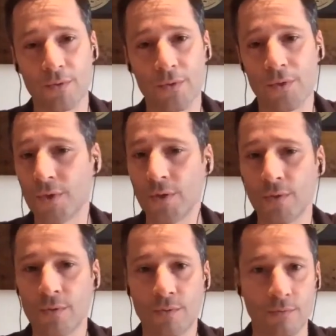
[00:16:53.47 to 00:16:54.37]
to
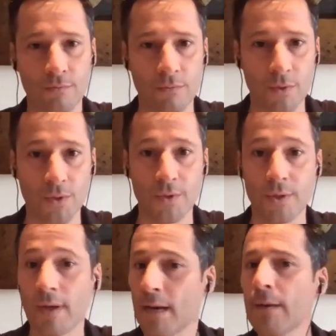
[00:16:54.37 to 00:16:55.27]
new
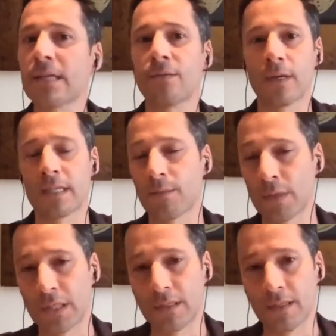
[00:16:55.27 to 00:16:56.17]
areas for us,
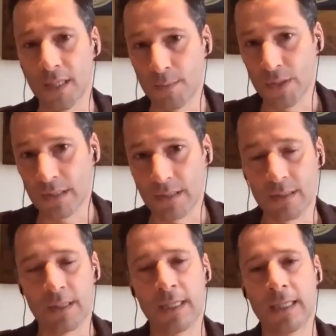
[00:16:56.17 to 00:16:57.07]
which is
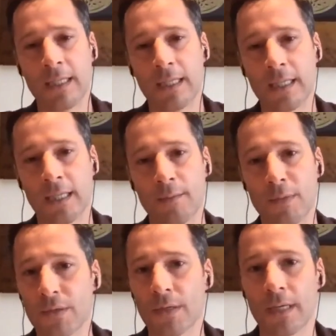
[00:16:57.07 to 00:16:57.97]
images,
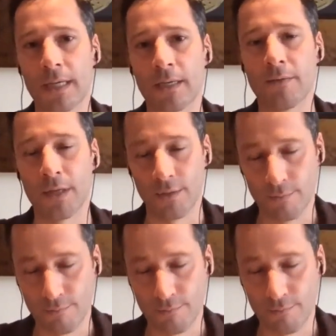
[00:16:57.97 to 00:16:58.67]
music, and video.